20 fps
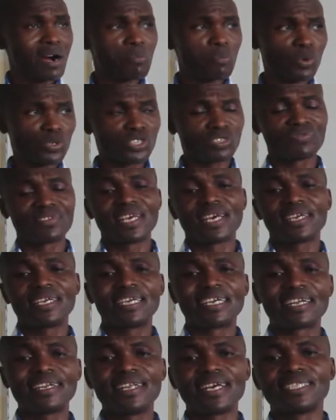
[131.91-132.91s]
most of the
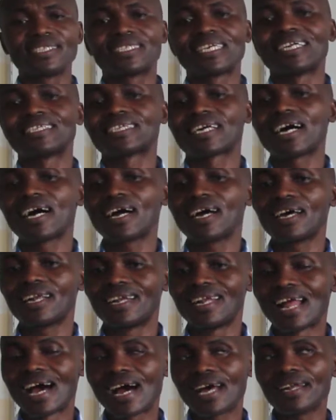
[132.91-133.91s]
ingredients that are
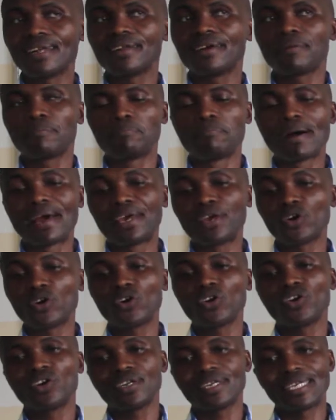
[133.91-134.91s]

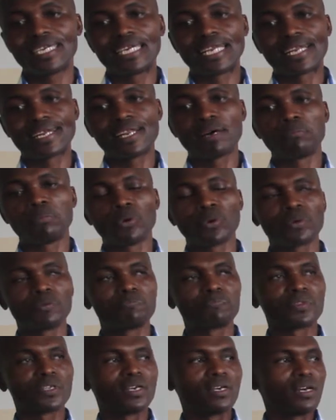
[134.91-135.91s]
non-biodegradable.
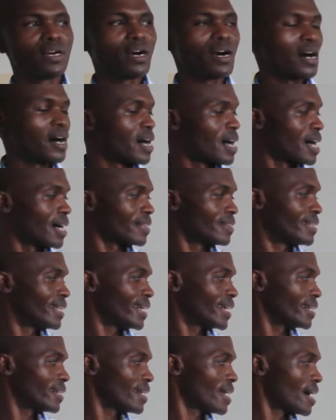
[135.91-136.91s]

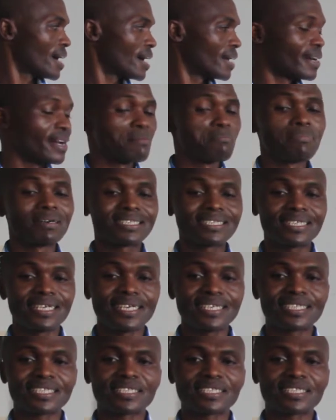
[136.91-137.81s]
Then number 6,